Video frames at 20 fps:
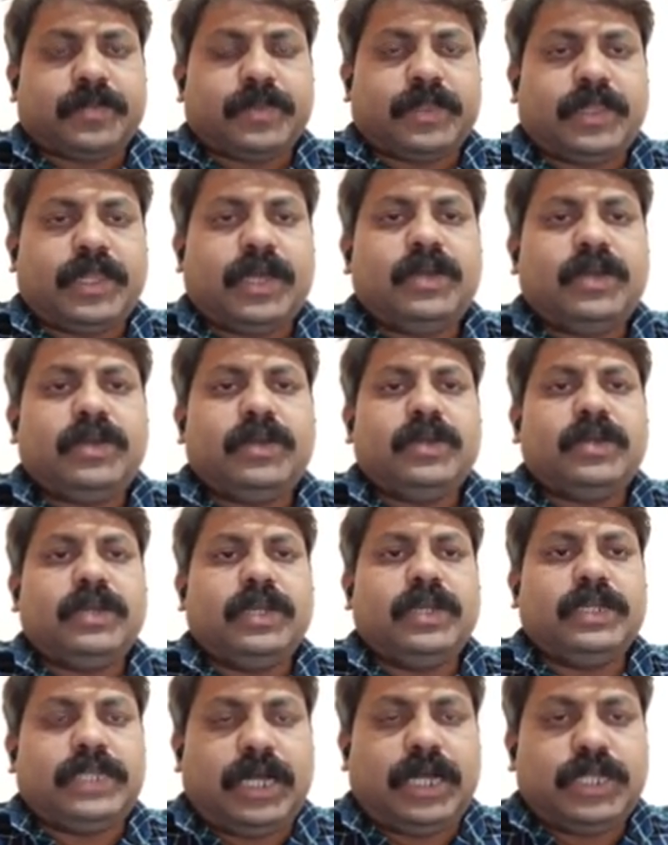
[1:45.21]
Now
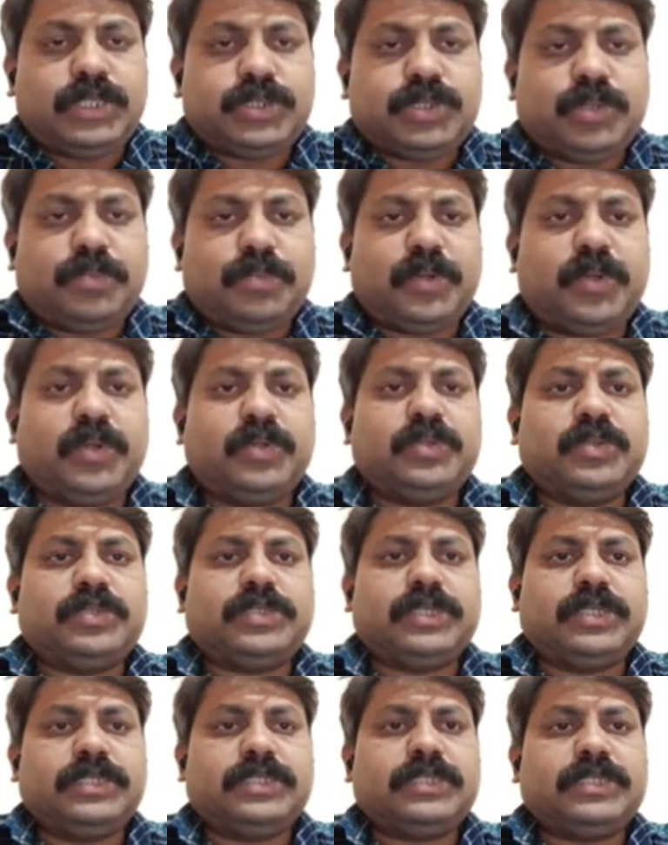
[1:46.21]
it also
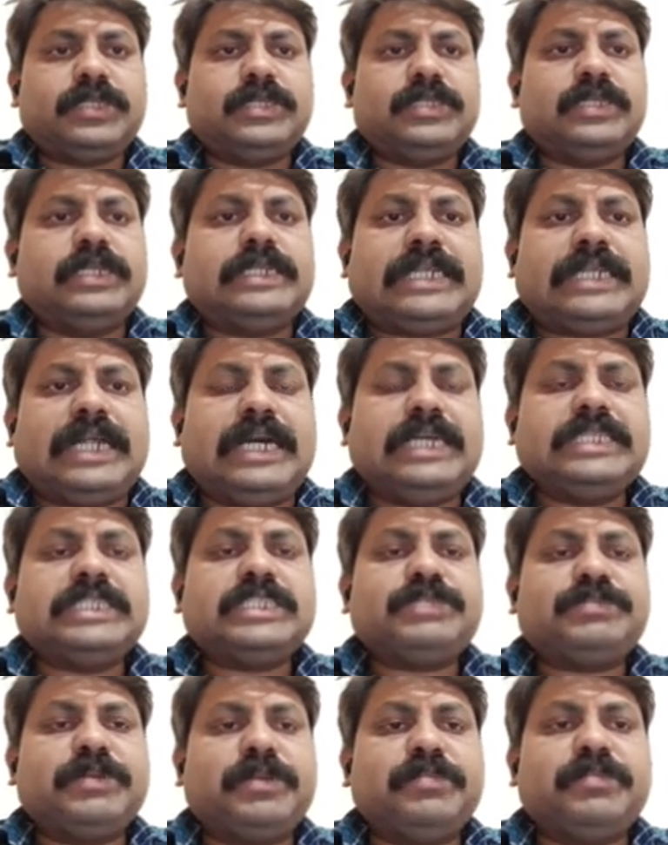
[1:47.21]
produces the
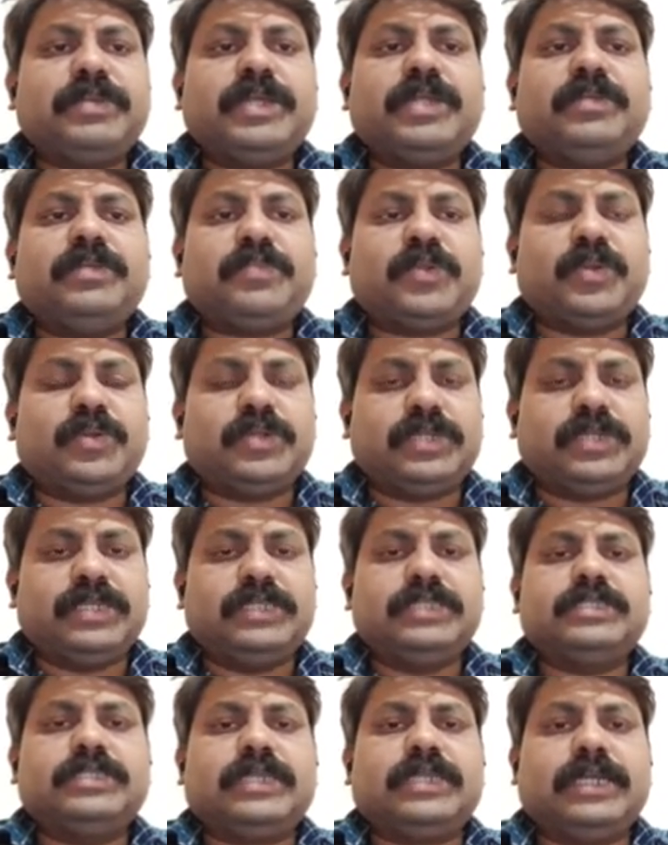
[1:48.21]
transmembrane
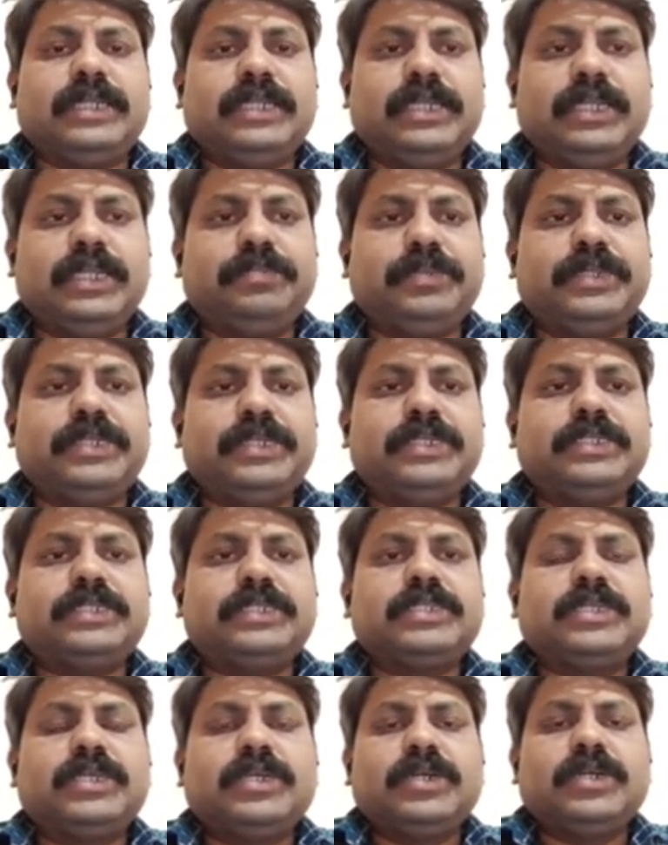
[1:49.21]
proteins and
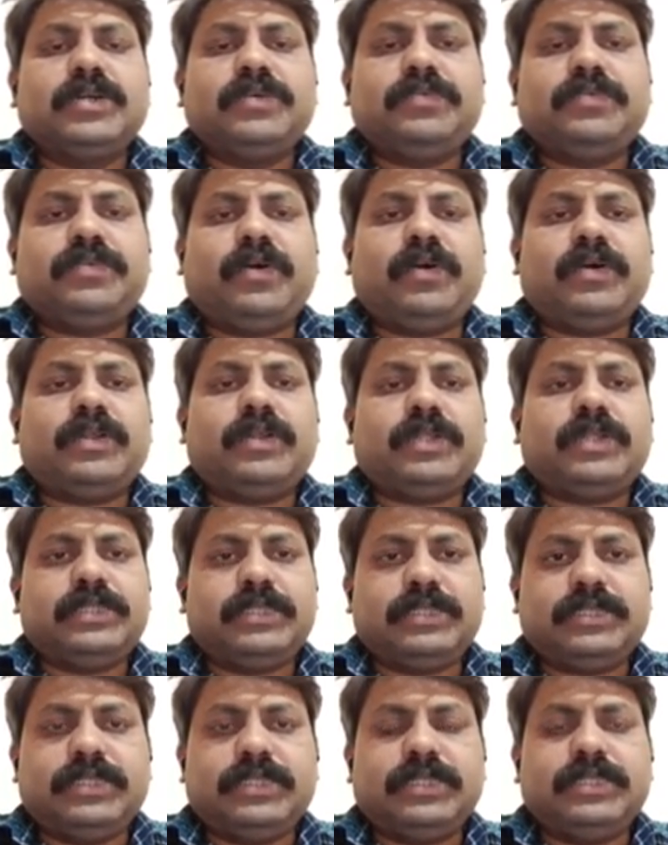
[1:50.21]
lipids for
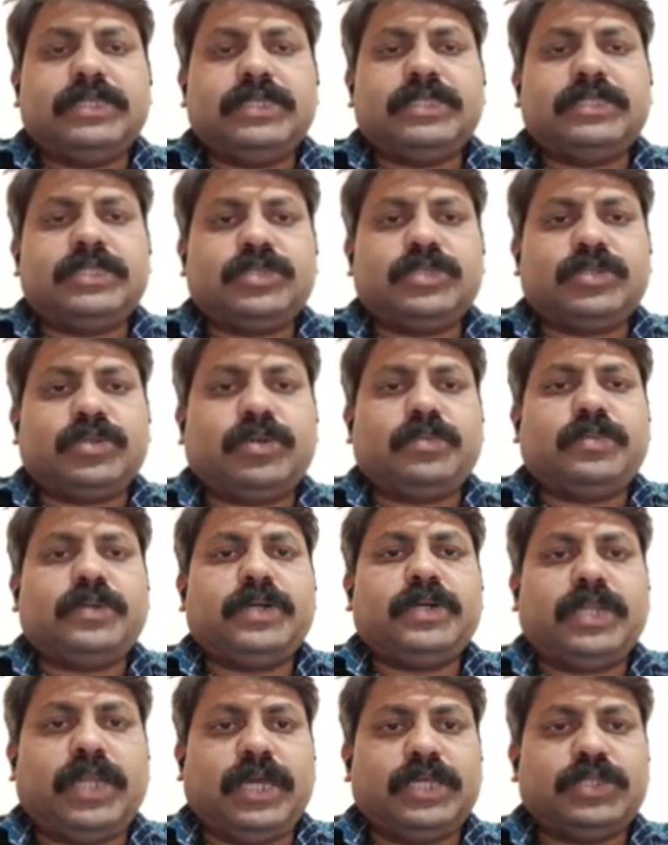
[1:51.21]
the synthesis of
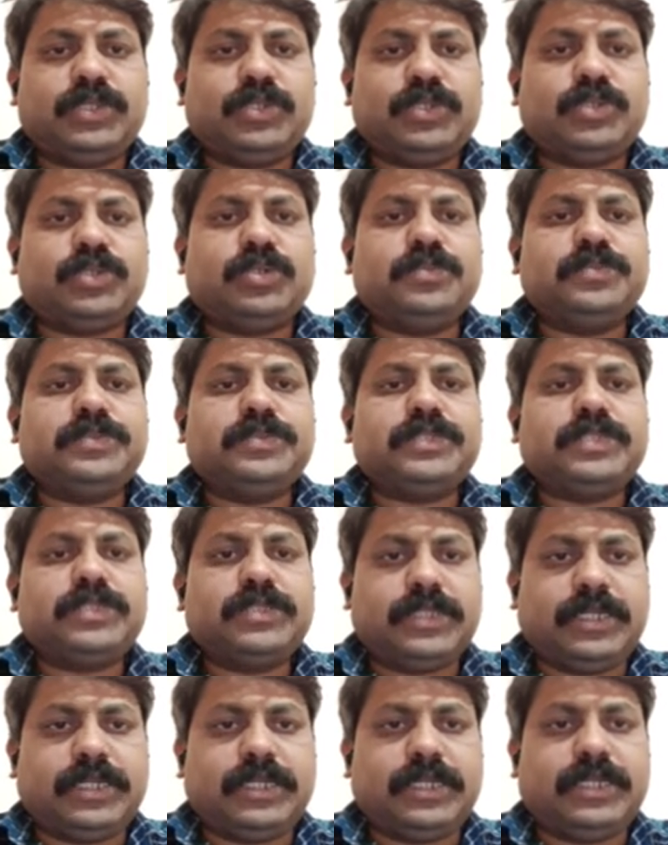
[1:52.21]
lysosomes,
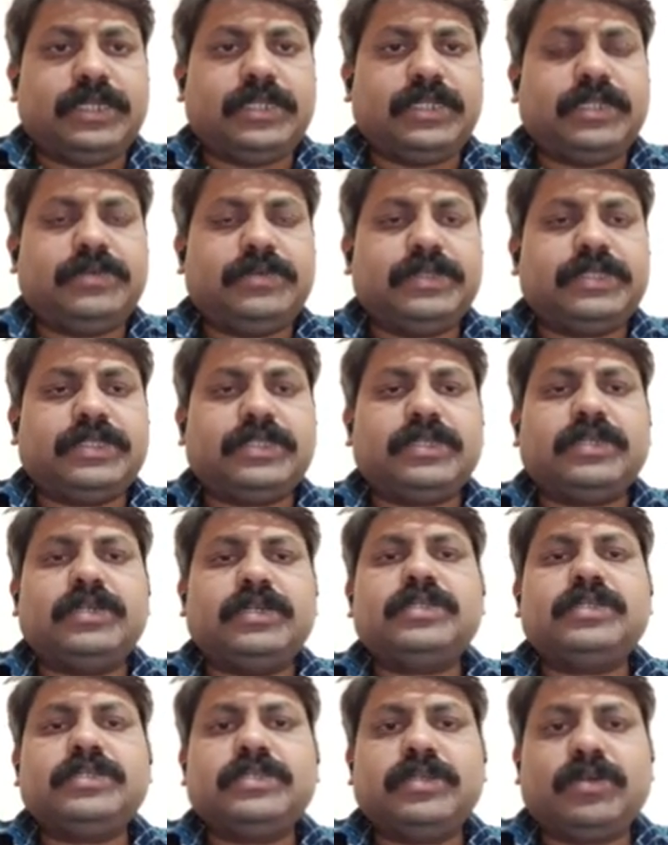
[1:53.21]
secretory
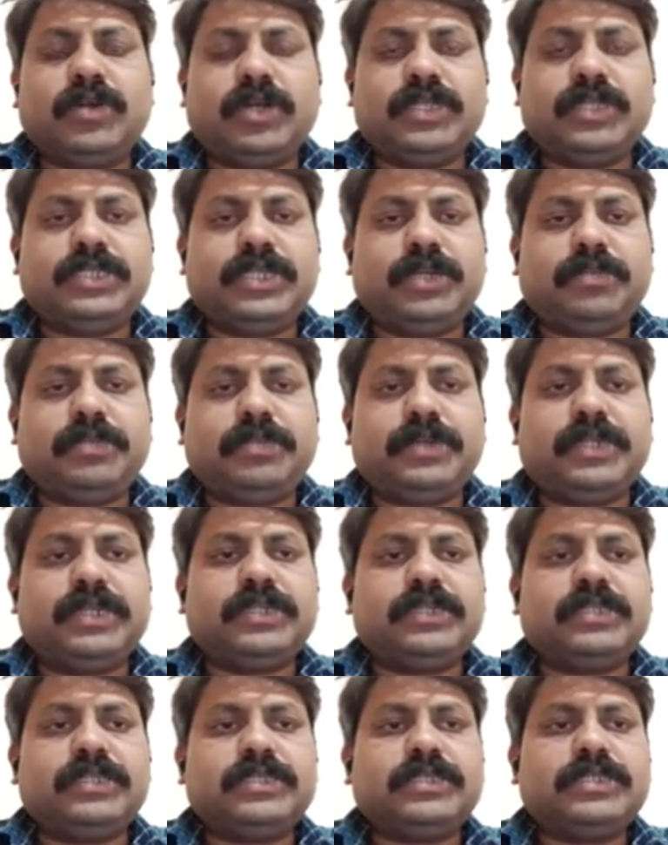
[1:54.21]
vesicles, the Golgi
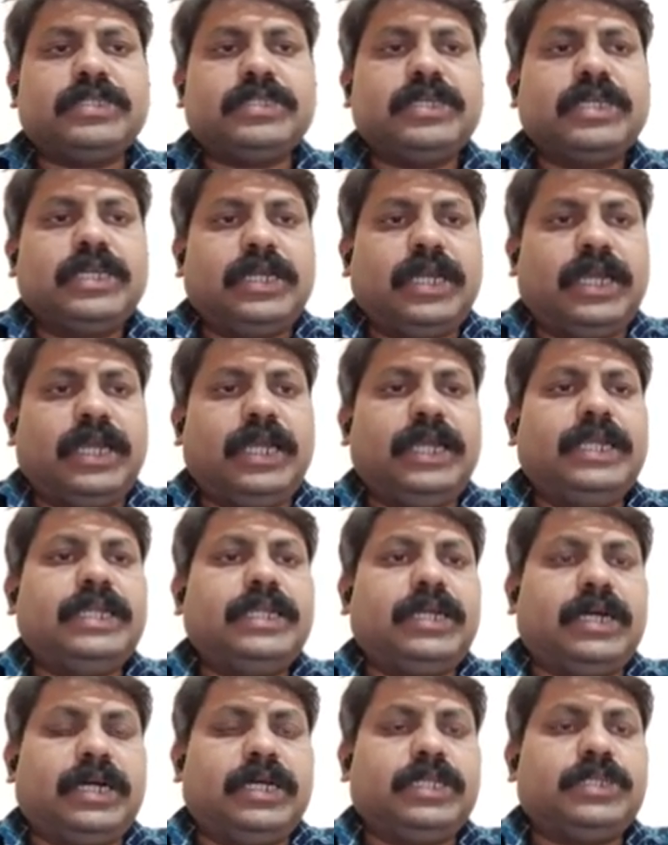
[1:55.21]
apparatus,
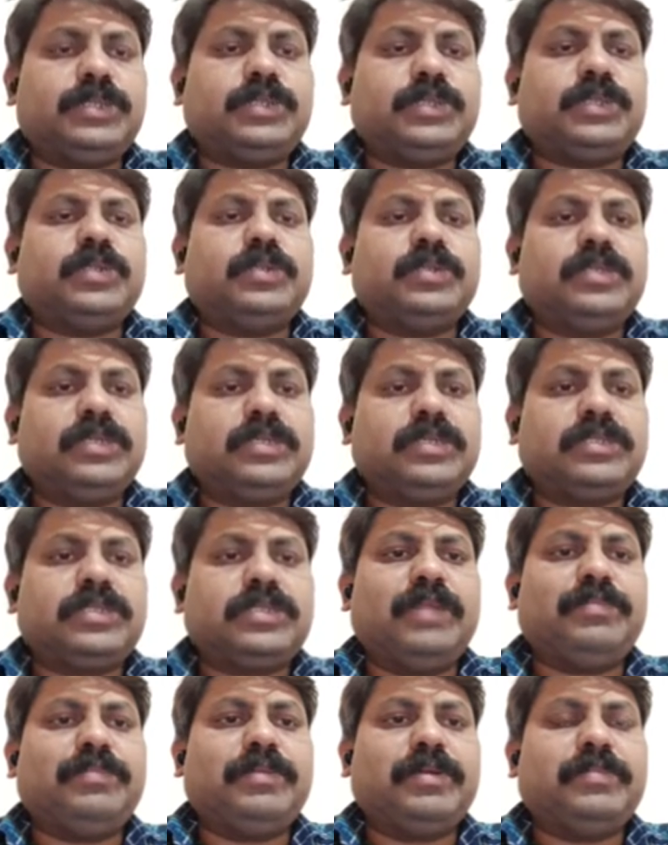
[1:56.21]
and also the
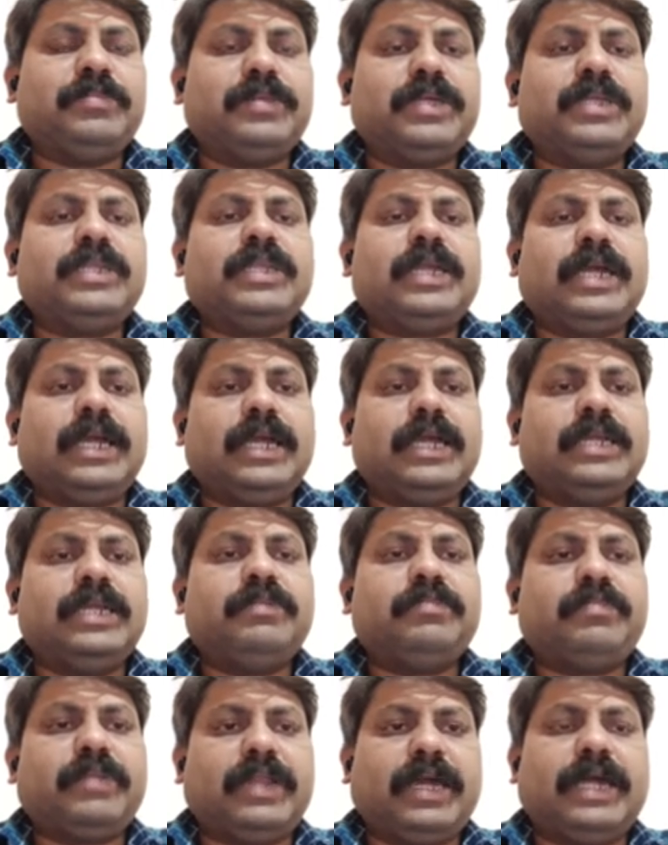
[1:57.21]
cell membrane
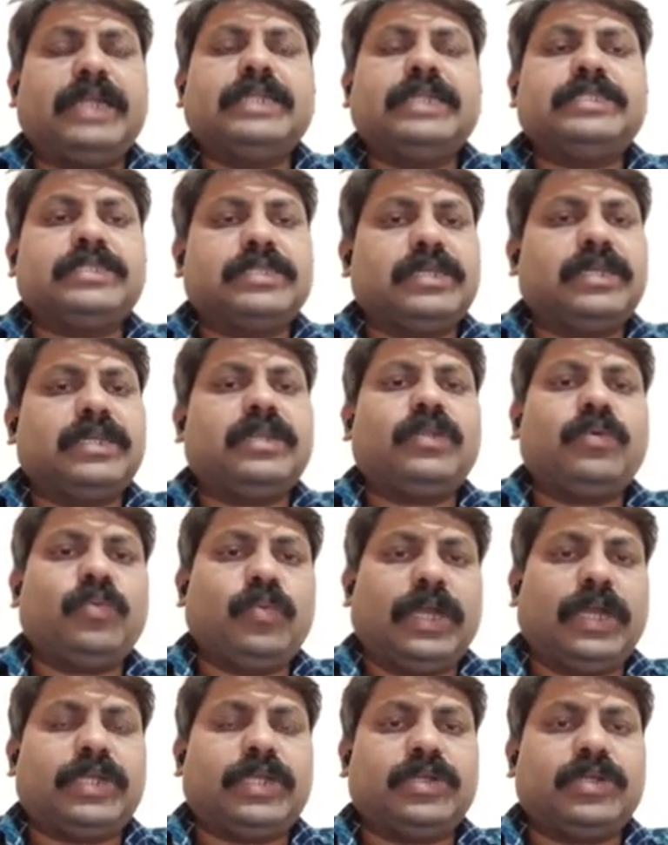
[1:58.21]
and plant cell
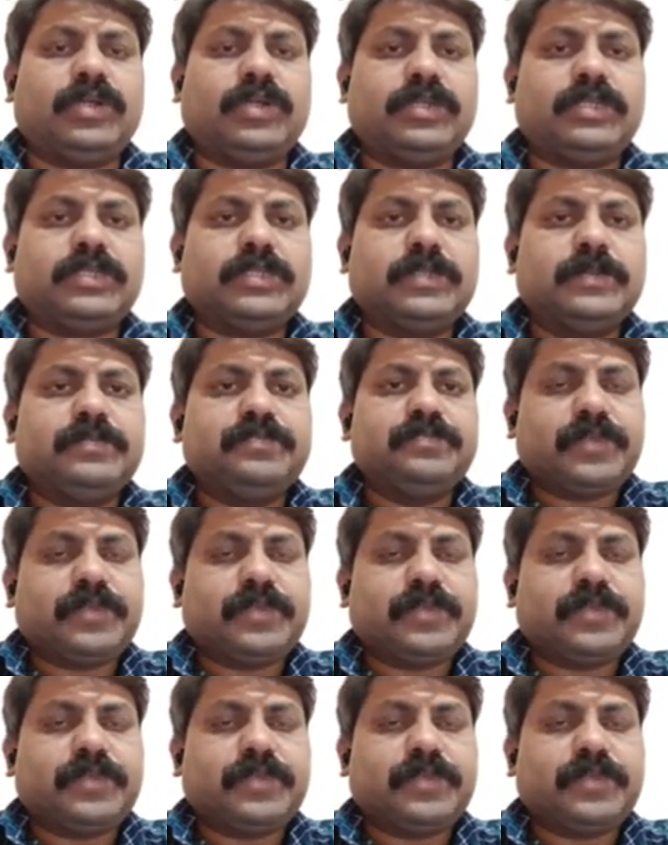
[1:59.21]
vacuoles.